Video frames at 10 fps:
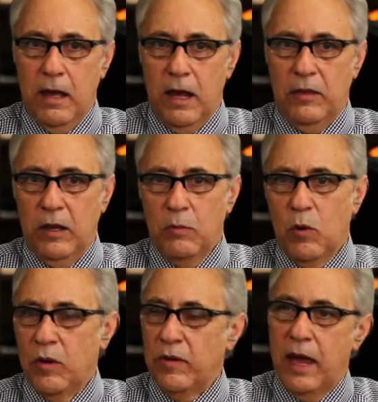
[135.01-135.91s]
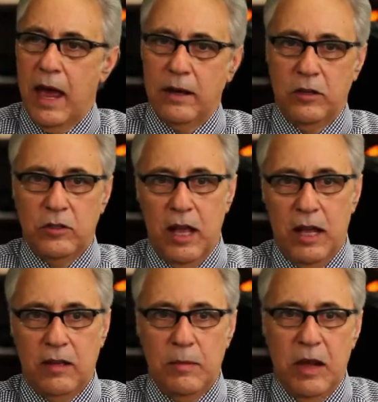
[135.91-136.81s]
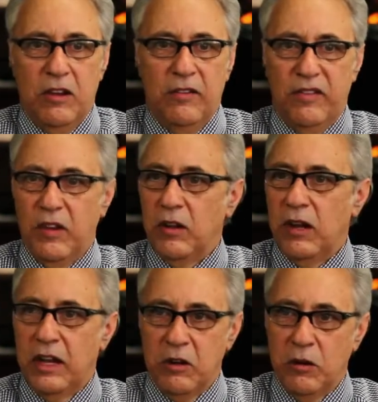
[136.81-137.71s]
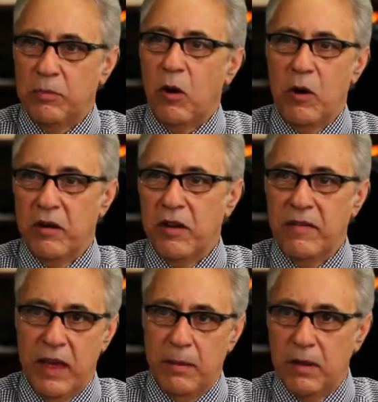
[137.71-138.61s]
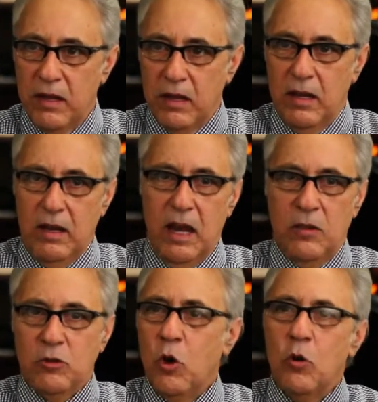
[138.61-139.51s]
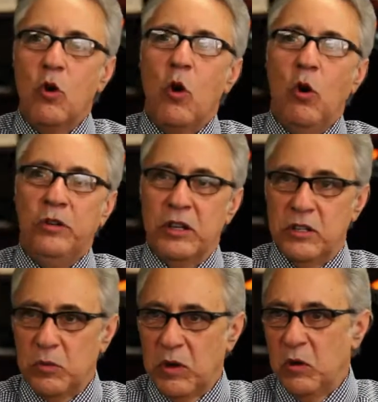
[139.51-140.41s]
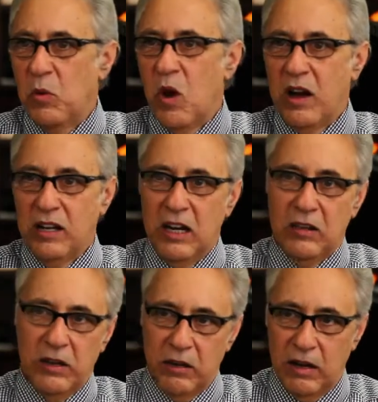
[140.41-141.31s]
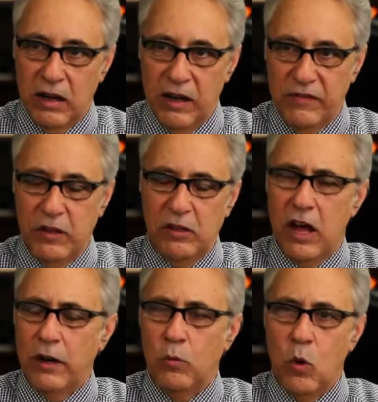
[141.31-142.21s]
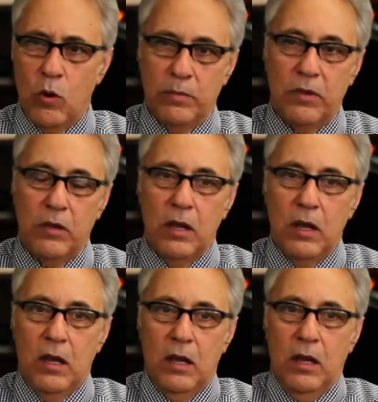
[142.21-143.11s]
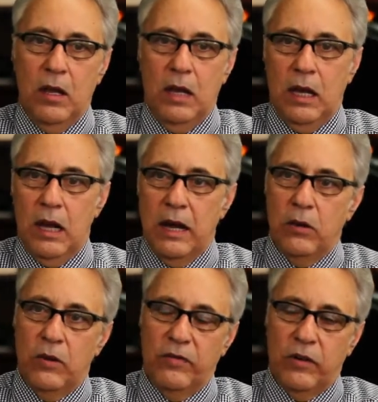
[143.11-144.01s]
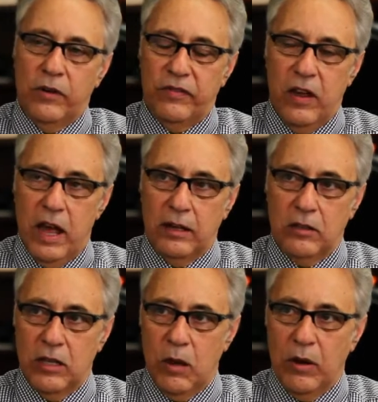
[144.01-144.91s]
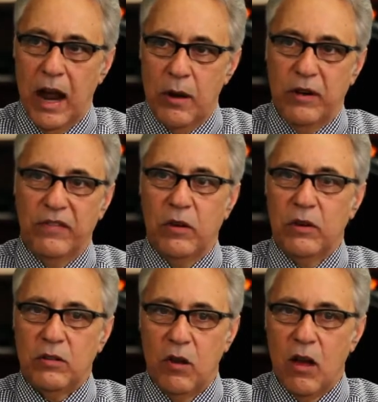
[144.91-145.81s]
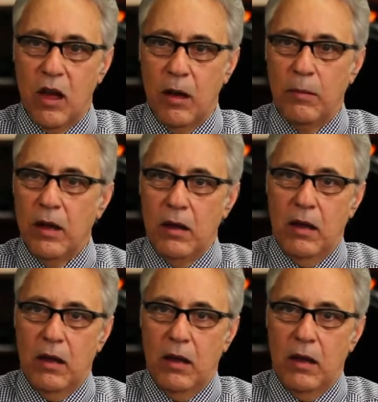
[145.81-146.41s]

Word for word: I think more in that is that they make you feel like you're part of them. And there's no coldness when you walk in there. I, I feel a lot of warmth. And I know for a fact is that when I refer Tom,